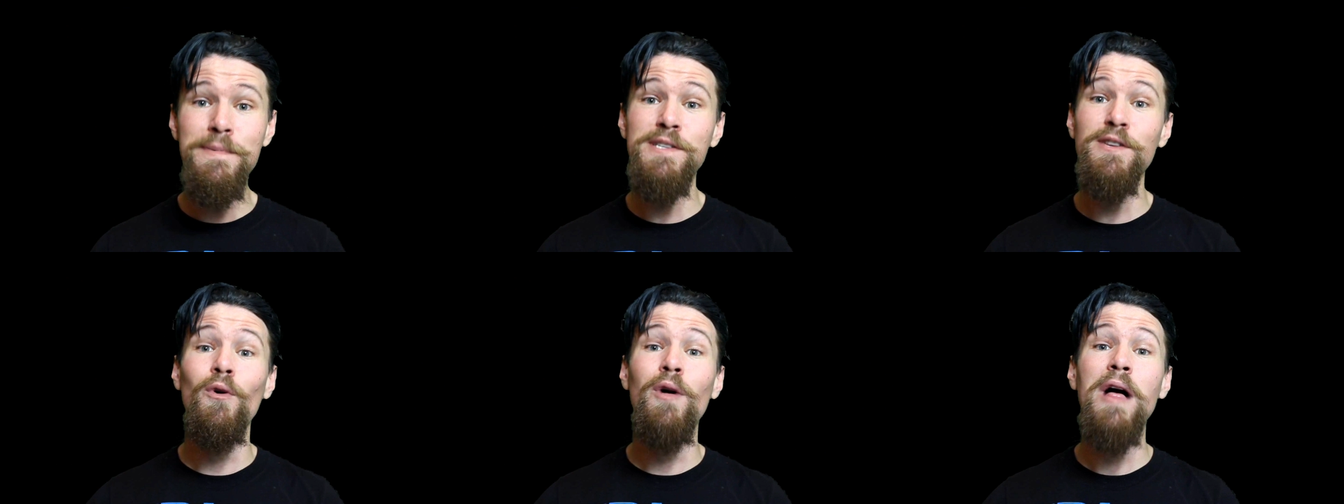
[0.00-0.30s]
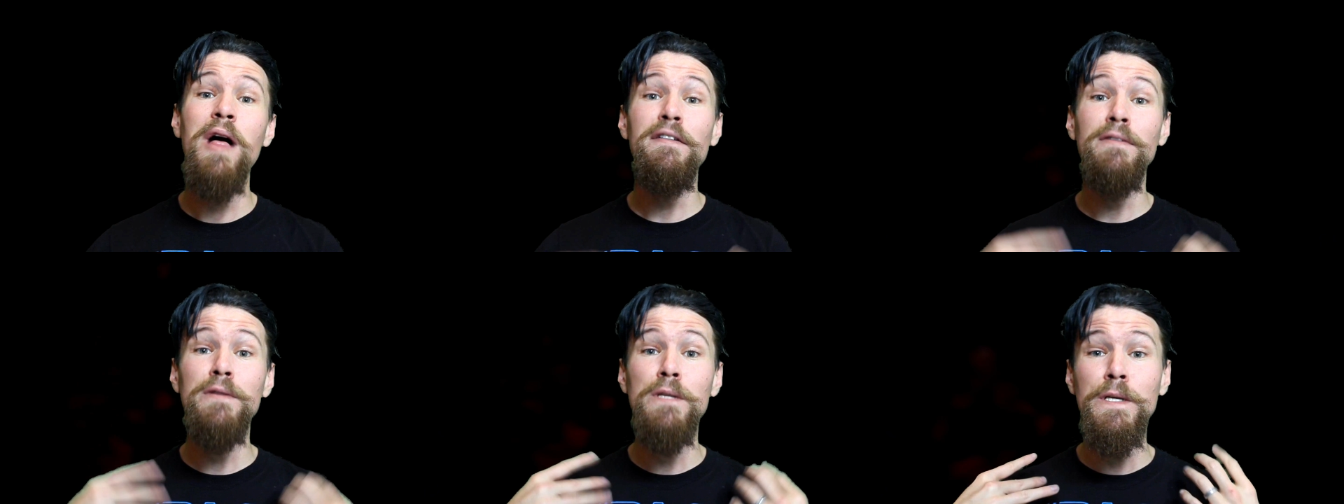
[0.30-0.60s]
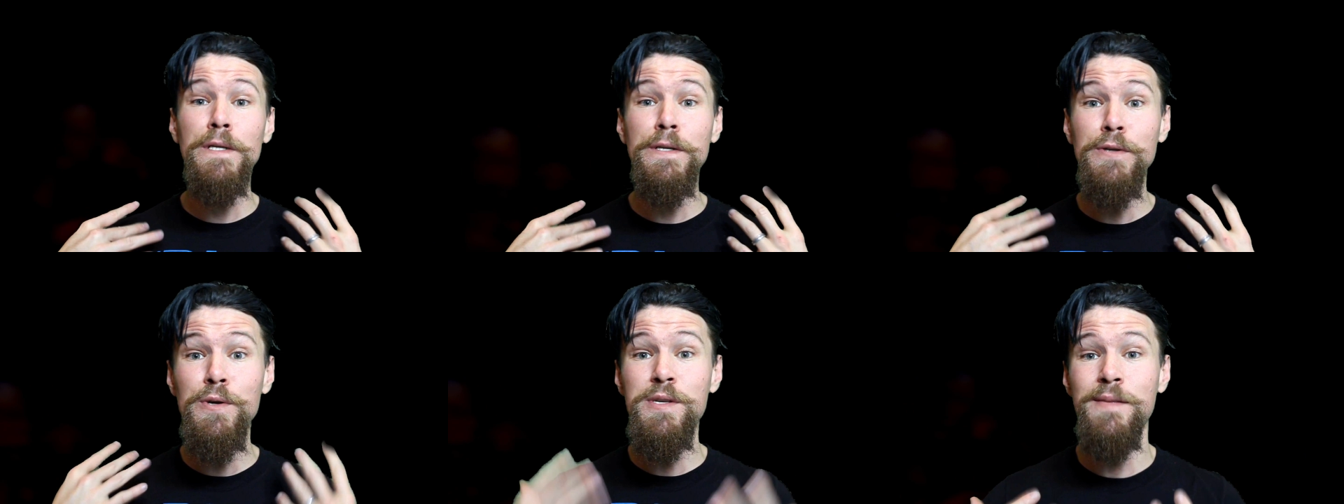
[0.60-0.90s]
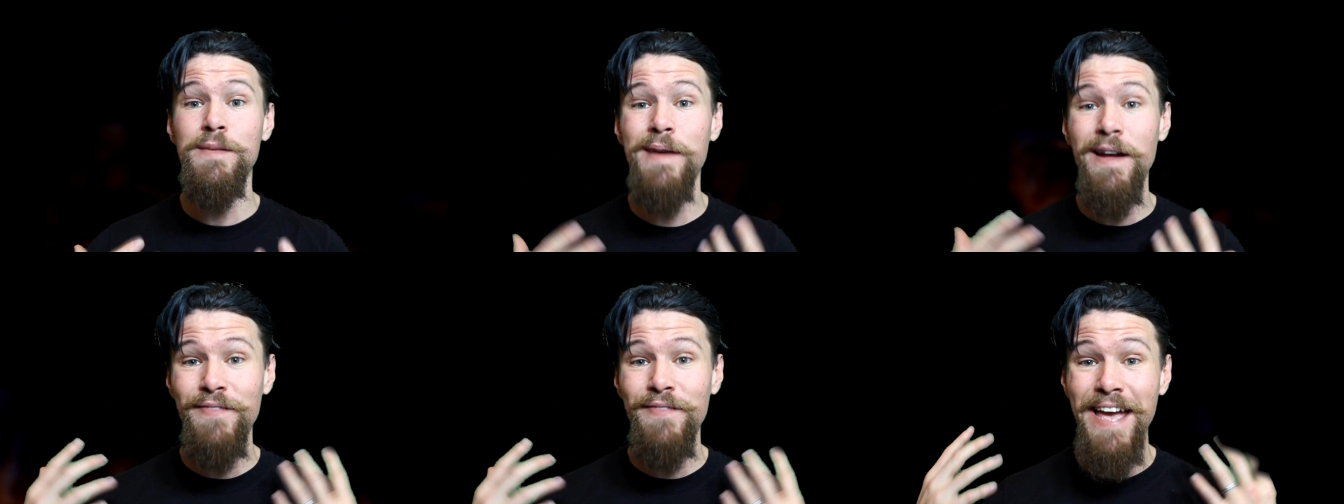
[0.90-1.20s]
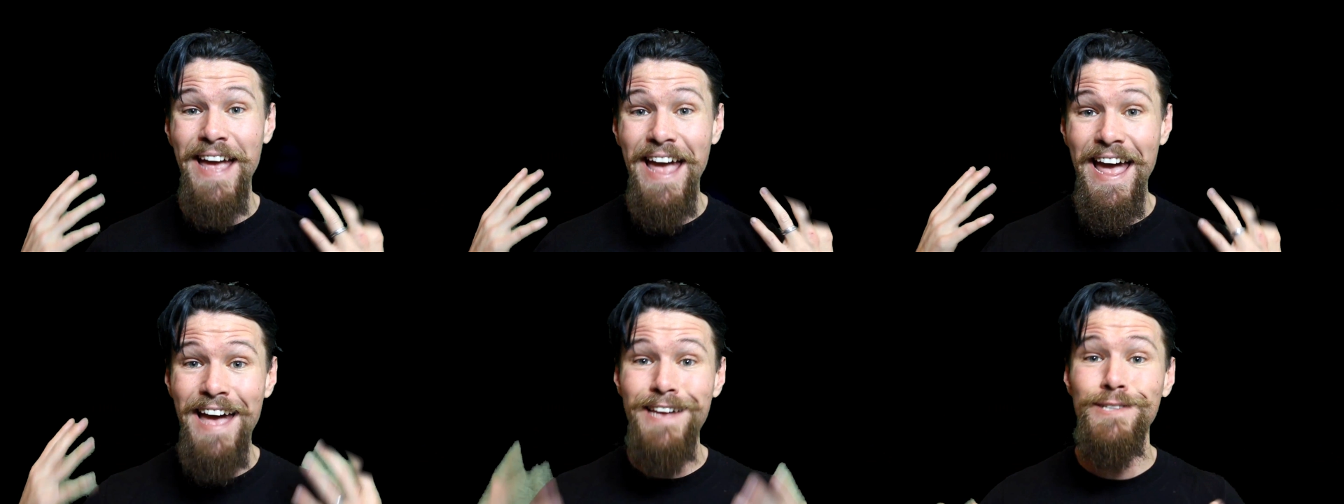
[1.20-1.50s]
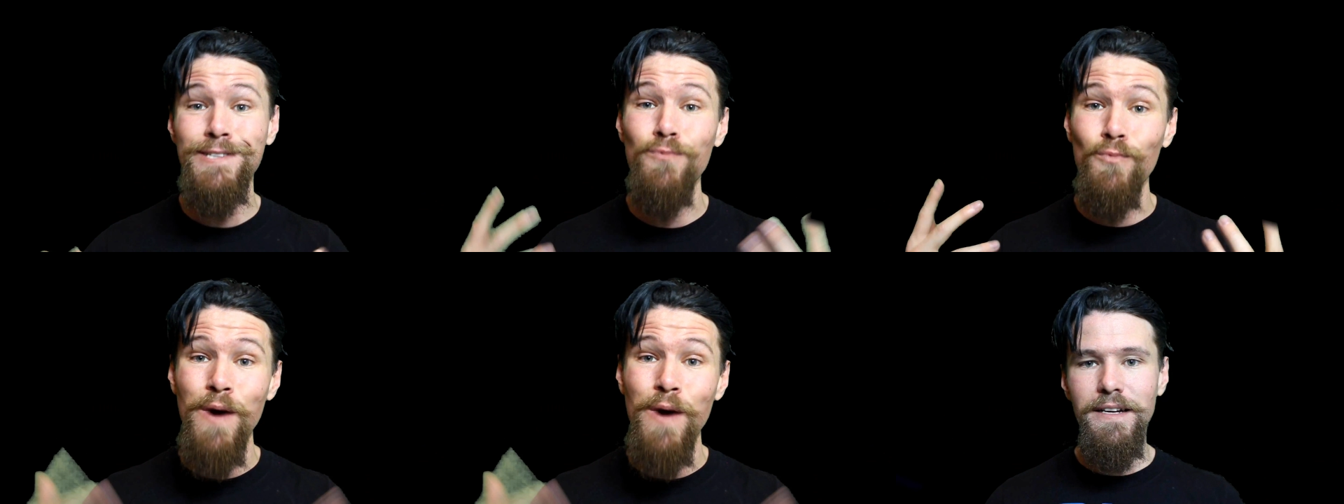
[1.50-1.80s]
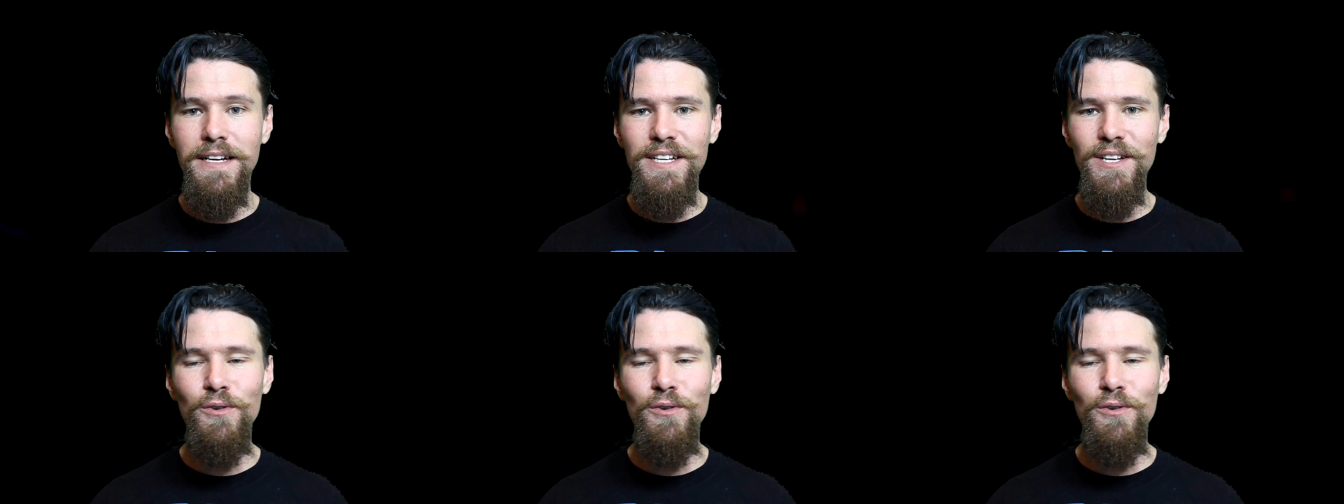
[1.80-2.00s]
so I'll have a lot of news about that as well.